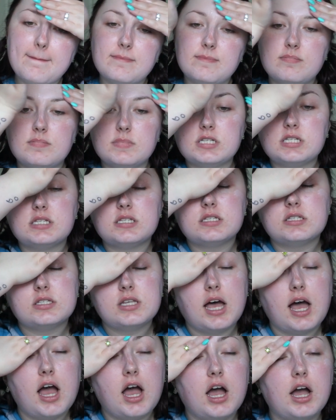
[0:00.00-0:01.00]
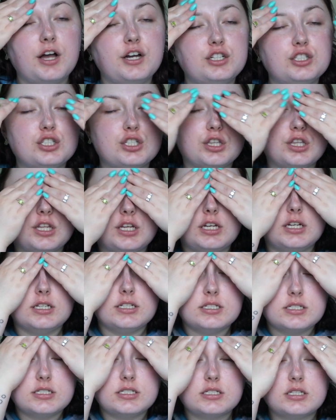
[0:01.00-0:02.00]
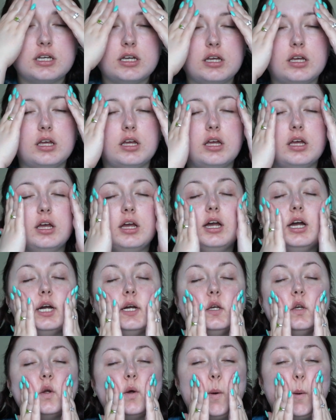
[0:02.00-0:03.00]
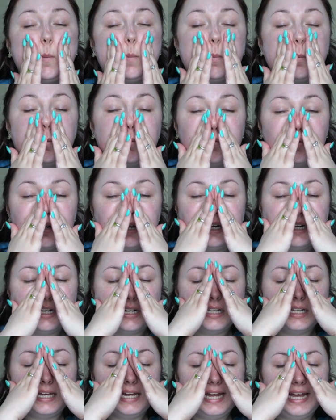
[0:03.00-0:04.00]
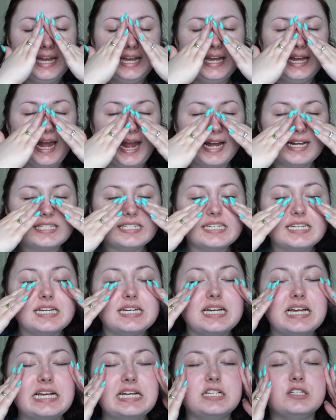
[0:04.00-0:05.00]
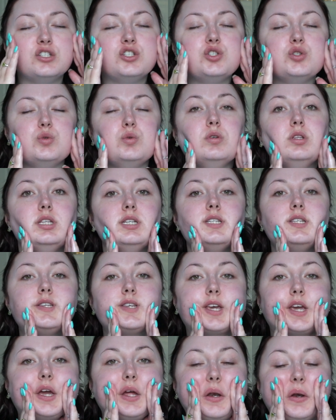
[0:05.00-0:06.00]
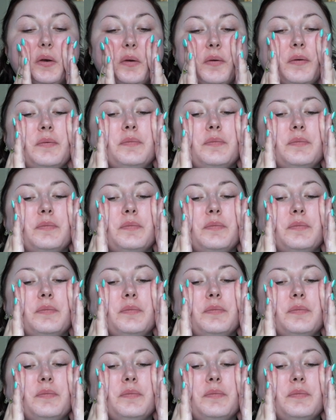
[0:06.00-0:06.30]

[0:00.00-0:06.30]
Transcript: massage this and really get it into the skin.